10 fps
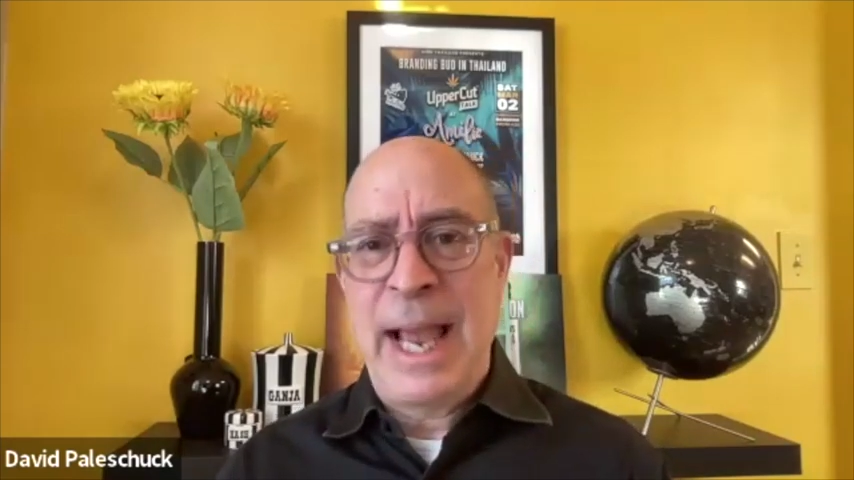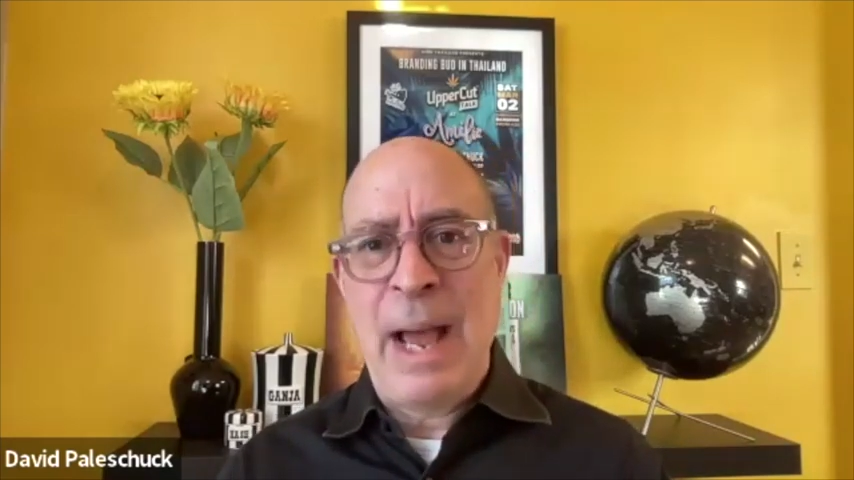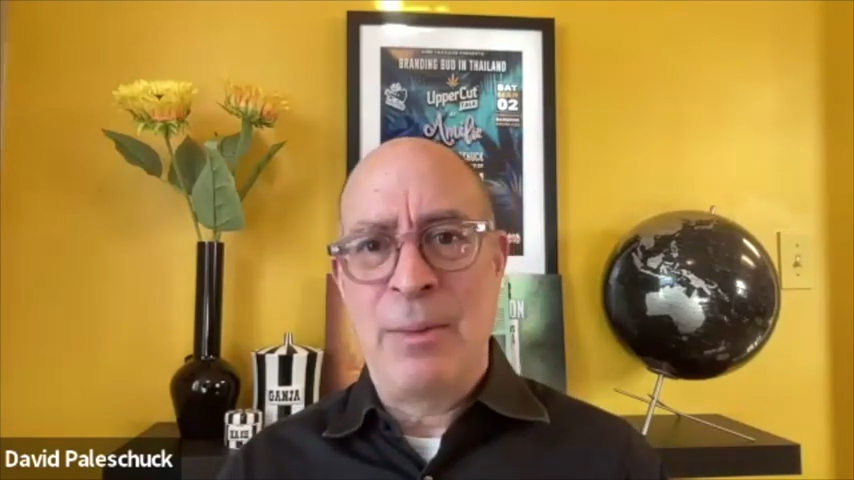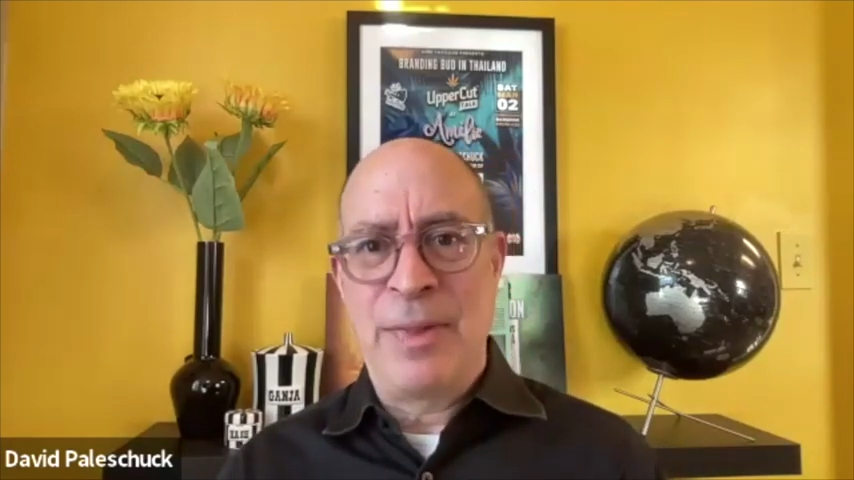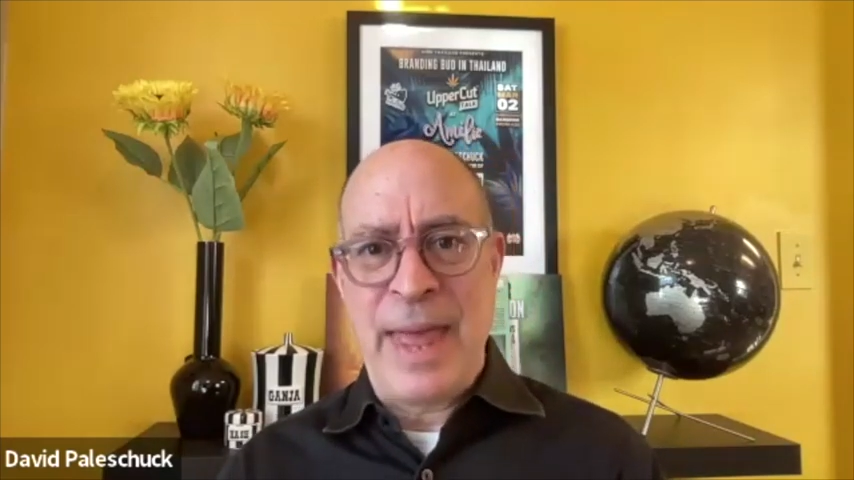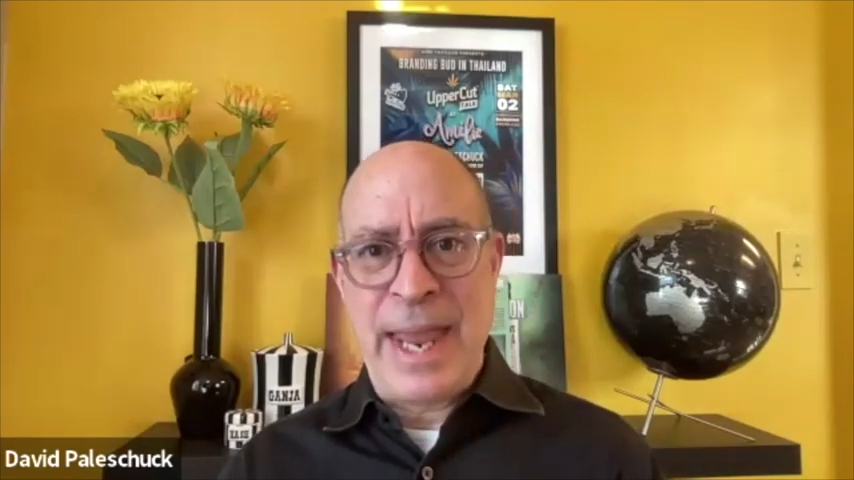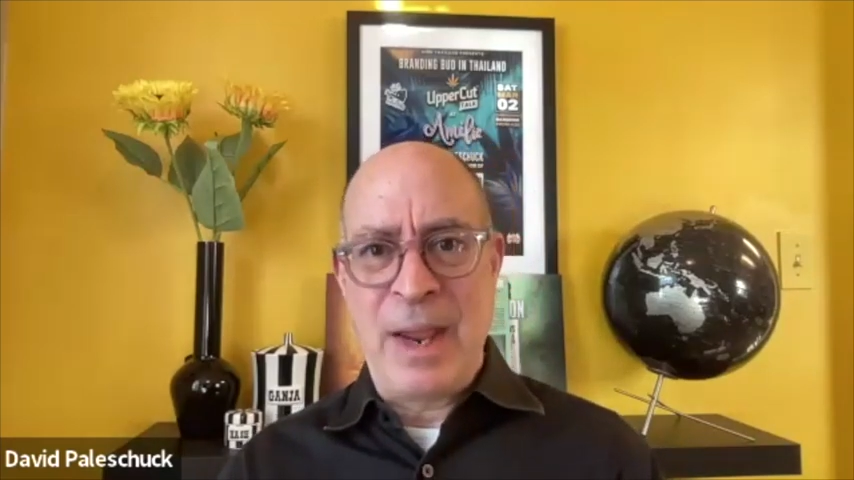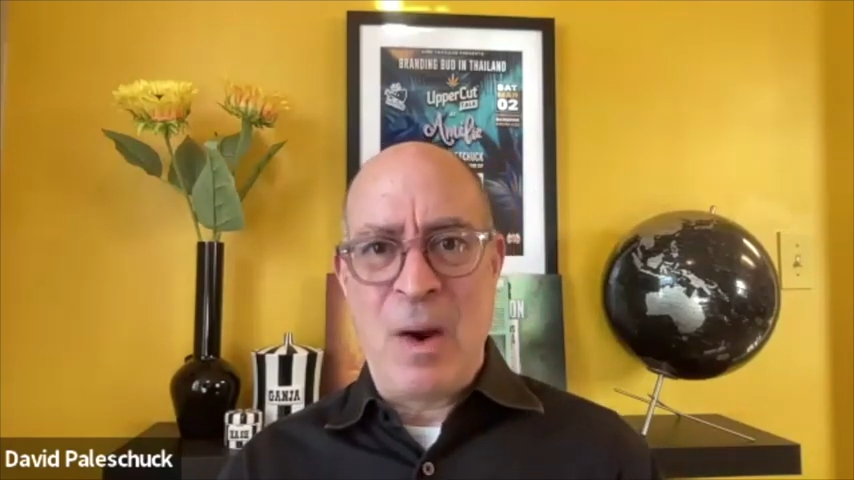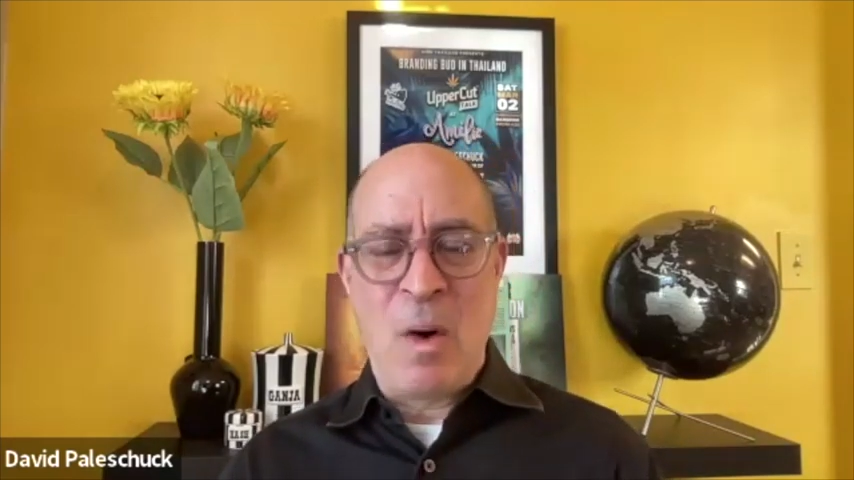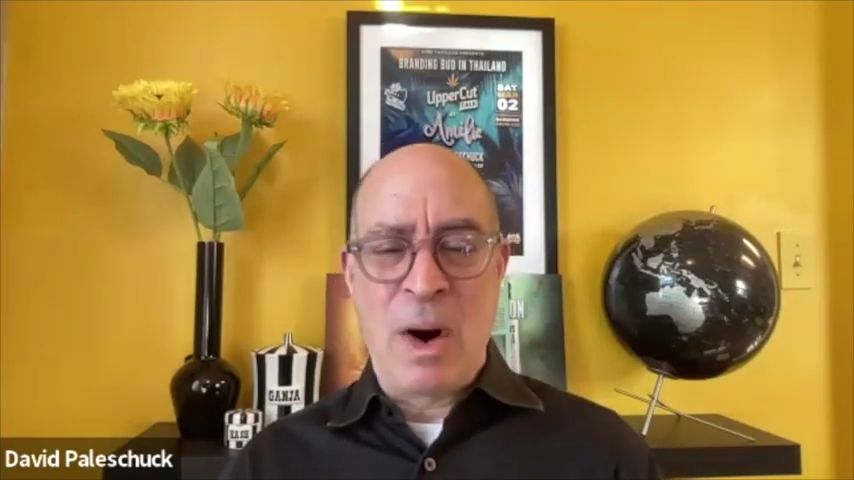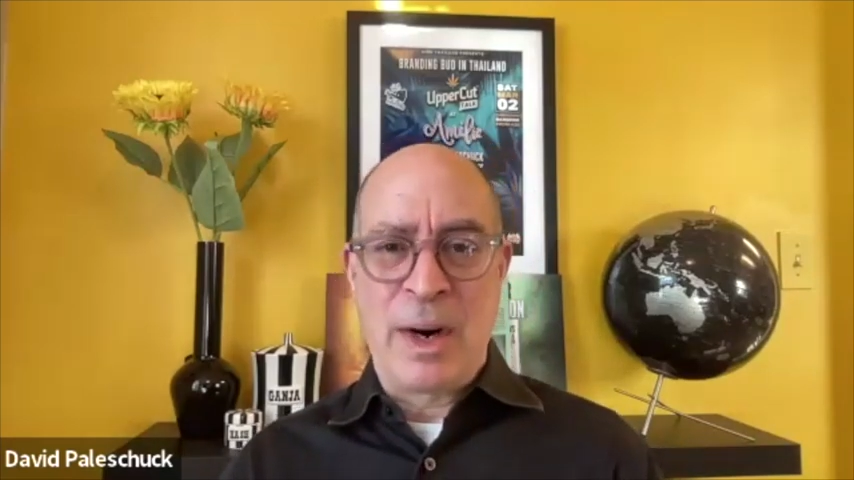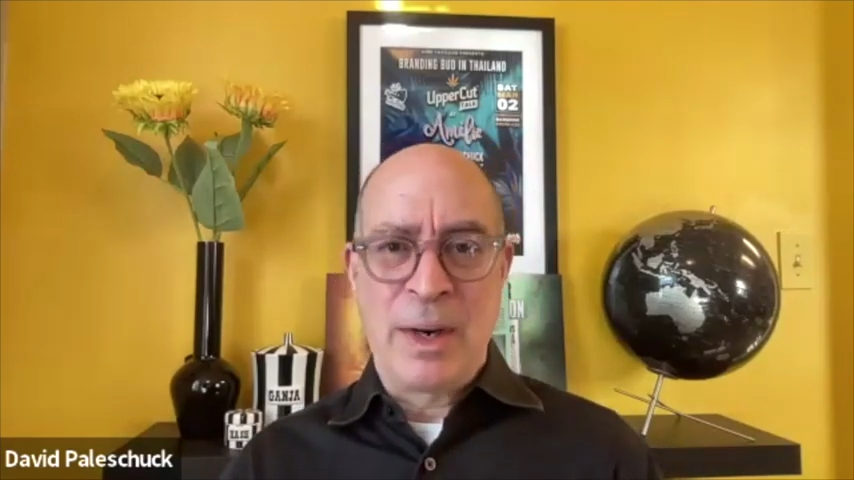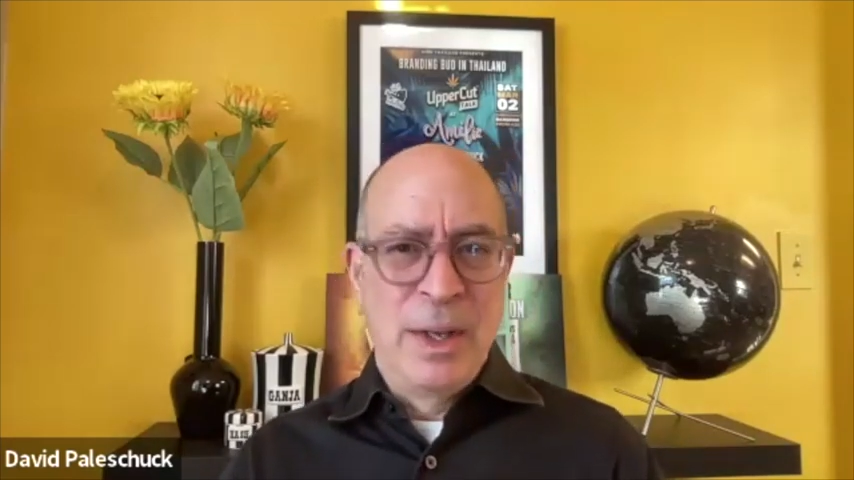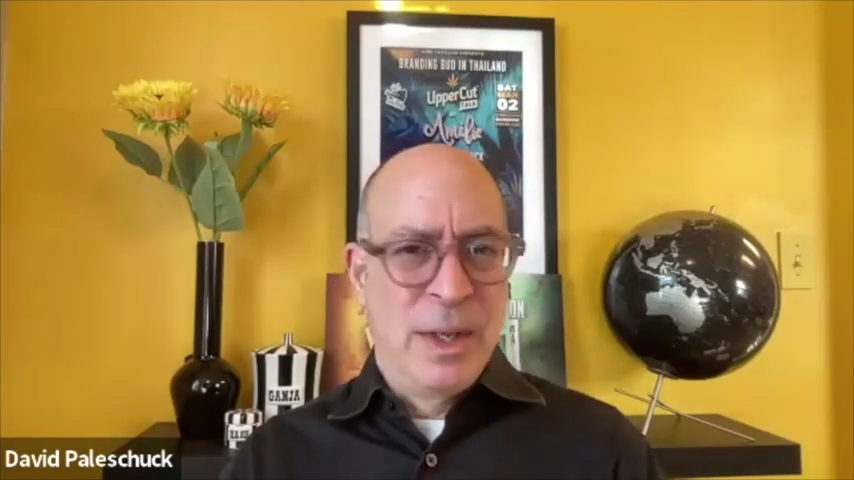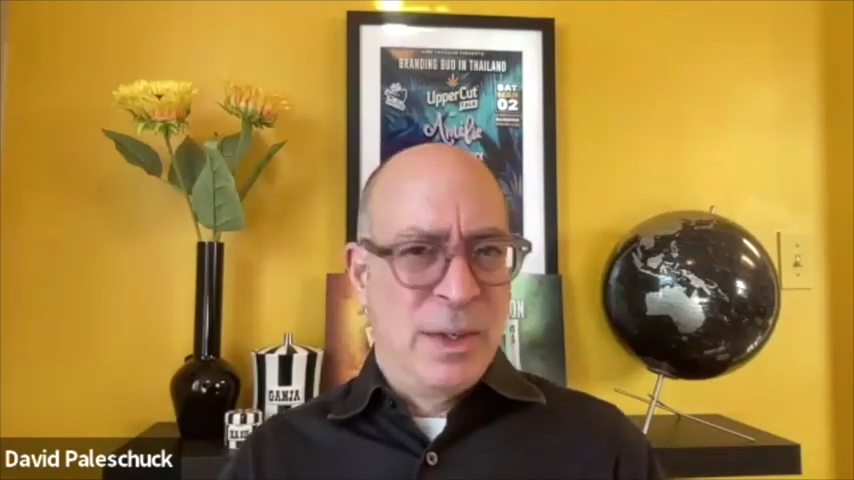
how they are